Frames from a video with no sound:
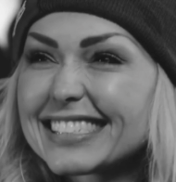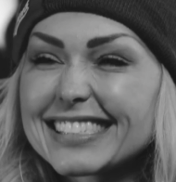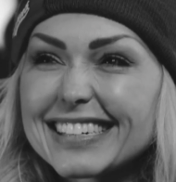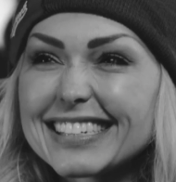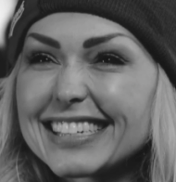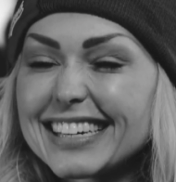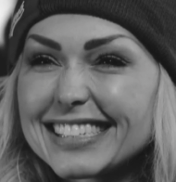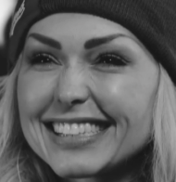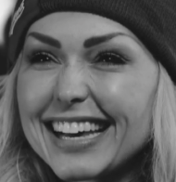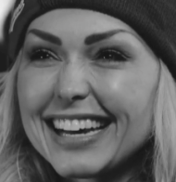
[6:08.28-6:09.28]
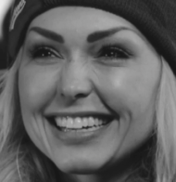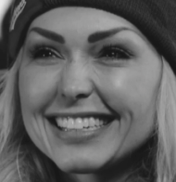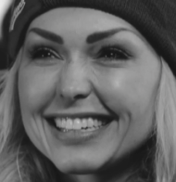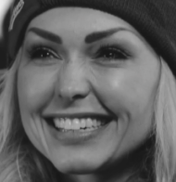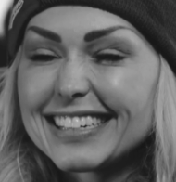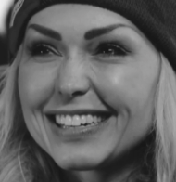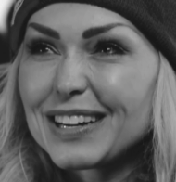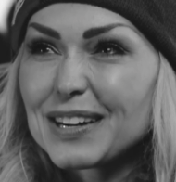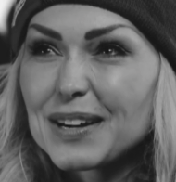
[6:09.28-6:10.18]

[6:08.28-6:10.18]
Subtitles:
just started. I did that, and then